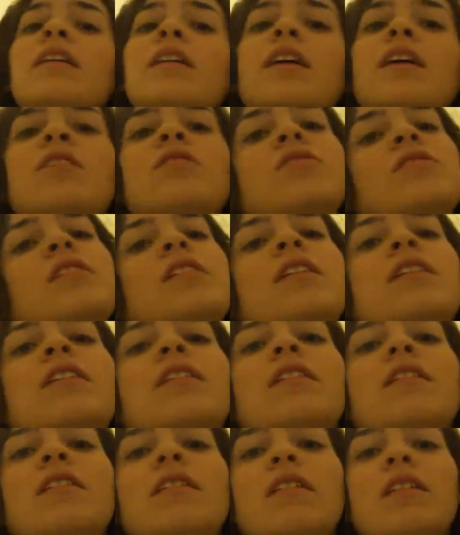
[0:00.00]
Can you
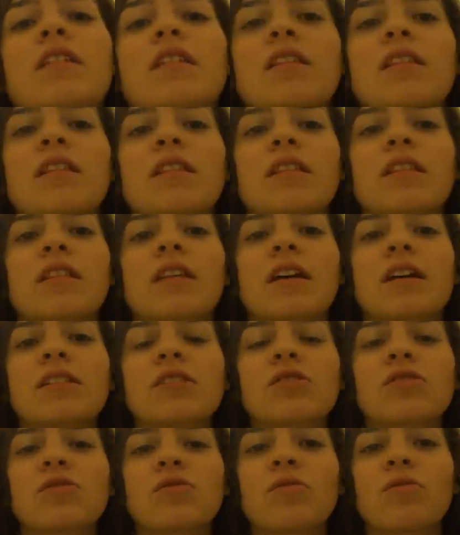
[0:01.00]
see
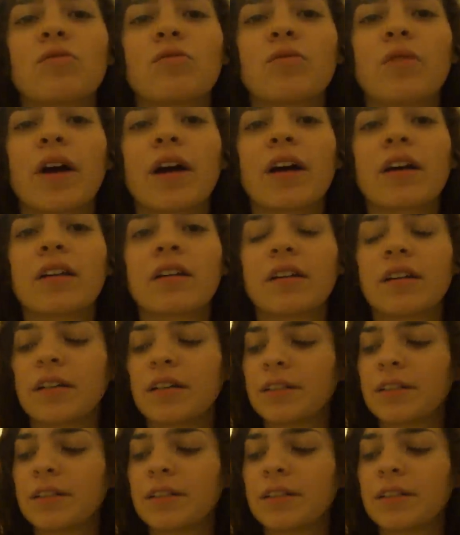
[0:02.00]
this red